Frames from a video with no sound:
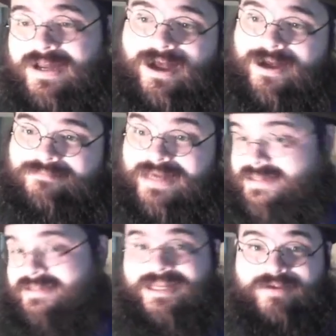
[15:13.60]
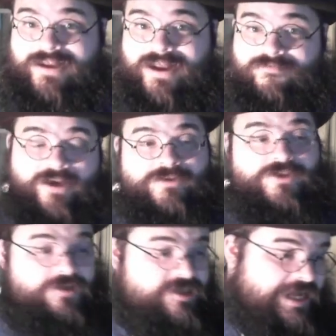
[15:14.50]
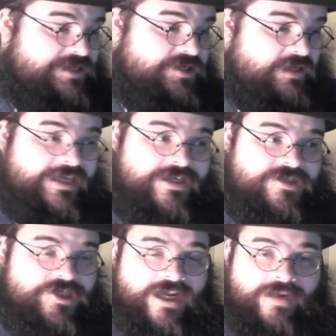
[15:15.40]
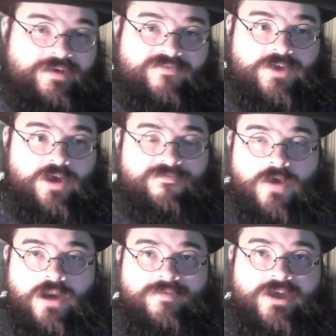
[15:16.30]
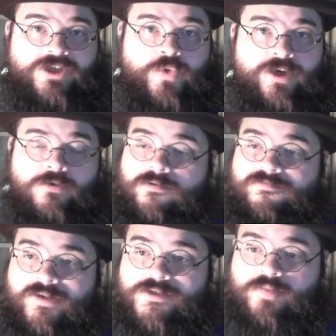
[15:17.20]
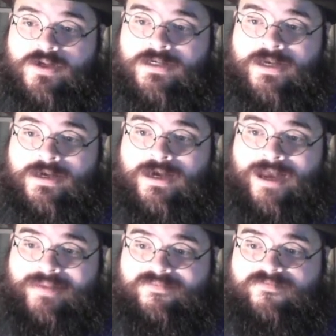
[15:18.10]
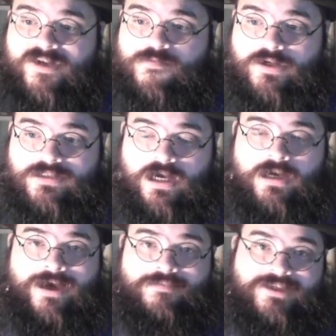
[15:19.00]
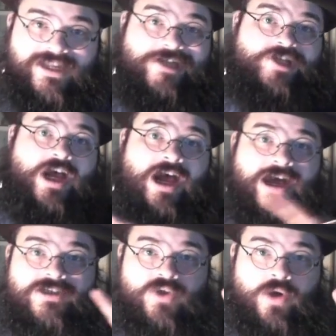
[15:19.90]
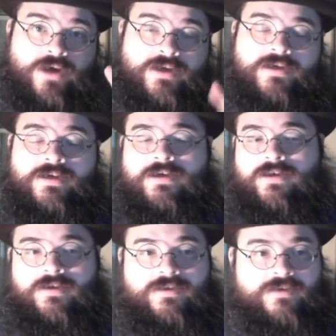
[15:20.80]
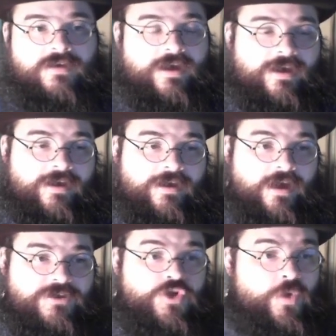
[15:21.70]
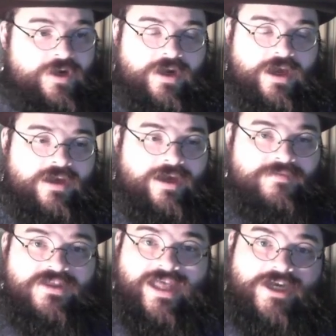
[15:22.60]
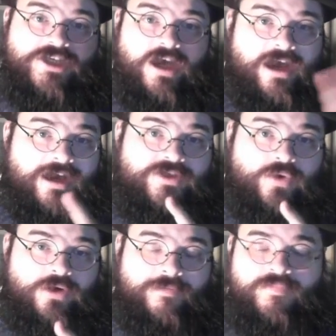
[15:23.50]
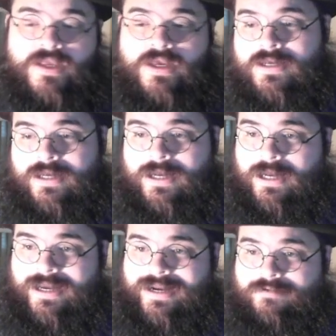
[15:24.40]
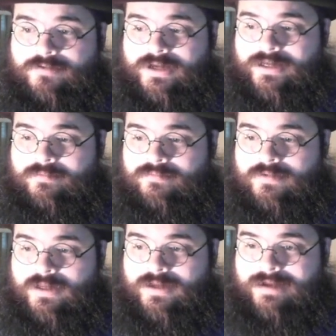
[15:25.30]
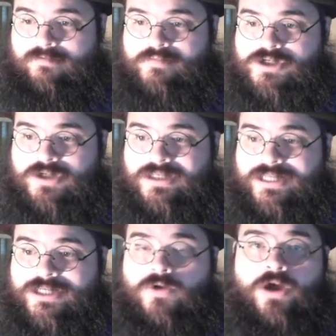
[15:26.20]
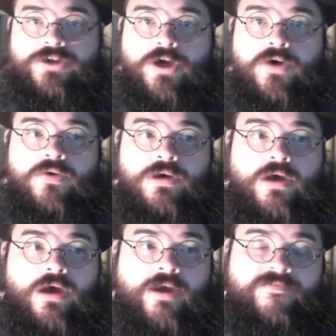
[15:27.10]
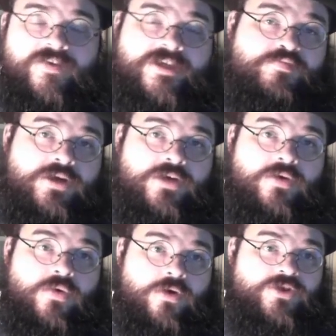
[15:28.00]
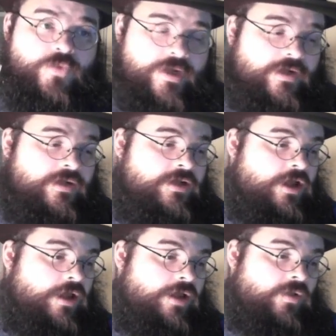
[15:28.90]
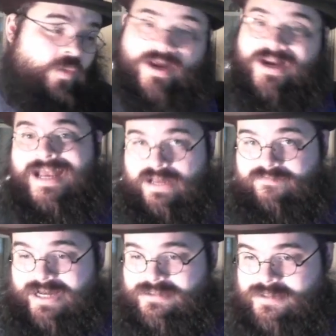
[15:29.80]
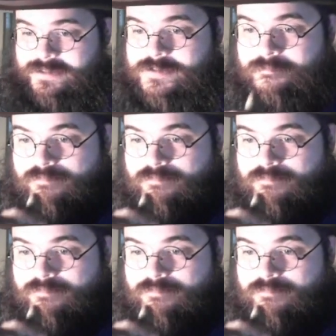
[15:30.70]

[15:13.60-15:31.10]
Um, I think that'll be a lot of fun. So stay tuned, ladies and gentlemen. If you don't follow me on Twitter or Facebook, I'm at facebook.com slash oxhorn, uh, twitter.com slash oxhorn. Uh, and I will and uh, I will be sure to let you all know on Facebook or Twitter when I have access.